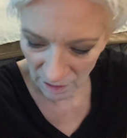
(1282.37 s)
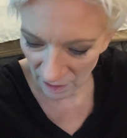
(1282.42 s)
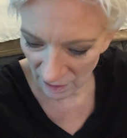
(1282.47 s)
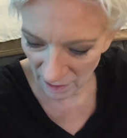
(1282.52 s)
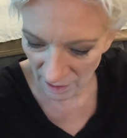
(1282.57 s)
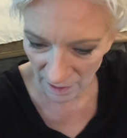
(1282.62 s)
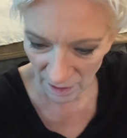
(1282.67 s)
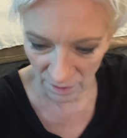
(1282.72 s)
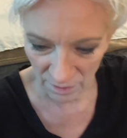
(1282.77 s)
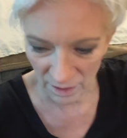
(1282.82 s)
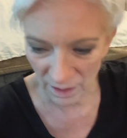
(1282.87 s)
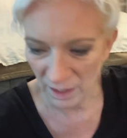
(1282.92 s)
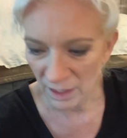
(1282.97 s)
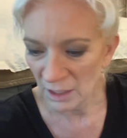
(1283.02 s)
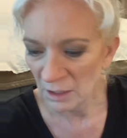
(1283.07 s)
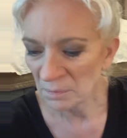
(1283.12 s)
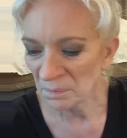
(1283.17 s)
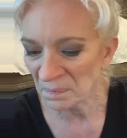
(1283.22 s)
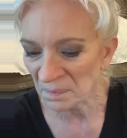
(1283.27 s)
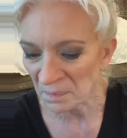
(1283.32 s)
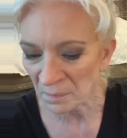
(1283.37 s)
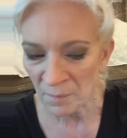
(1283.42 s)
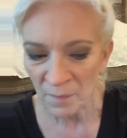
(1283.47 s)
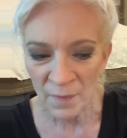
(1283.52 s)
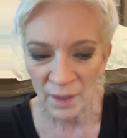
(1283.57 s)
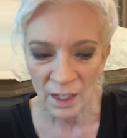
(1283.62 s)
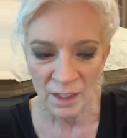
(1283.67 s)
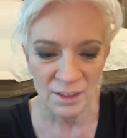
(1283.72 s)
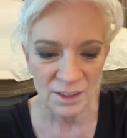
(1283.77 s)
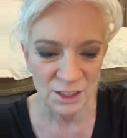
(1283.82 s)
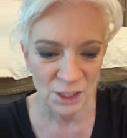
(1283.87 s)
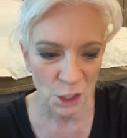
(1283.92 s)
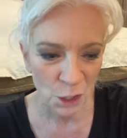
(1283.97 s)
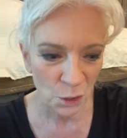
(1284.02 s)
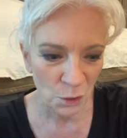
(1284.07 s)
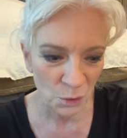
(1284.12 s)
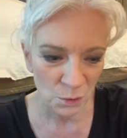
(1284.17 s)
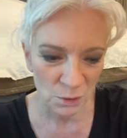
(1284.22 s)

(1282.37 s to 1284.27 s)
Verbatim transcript: etc. So